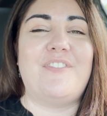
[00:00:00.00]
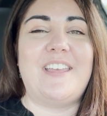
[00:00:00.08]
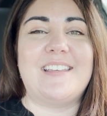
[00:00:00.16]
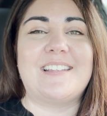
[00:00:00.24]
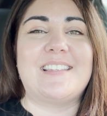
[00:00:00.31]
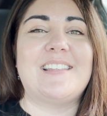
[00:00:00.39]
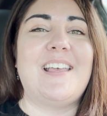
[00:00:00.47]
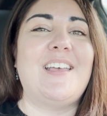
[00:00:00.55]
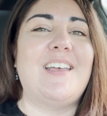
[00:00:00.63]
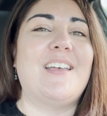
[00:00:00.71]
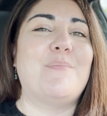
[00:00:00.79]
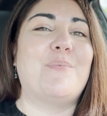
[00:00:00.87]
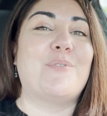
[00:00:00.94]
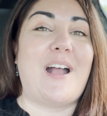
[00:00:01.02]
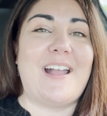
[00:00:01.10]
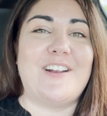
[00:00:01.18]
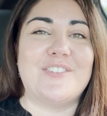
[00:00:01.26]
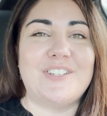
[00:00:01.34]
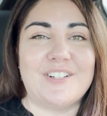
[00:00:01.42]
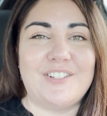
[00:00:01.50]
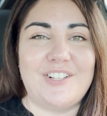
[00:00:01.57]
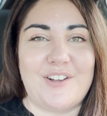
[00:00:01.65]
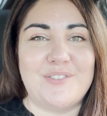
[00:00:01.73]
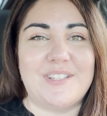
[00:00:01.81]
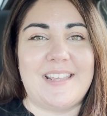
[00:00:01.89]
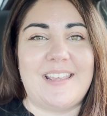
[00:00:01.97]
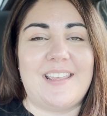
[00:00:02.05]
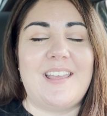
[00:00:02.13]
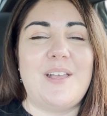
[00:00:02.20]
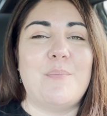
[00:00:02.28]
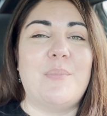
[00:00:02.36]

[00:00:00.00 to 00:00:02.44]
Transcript: fix prior to closing.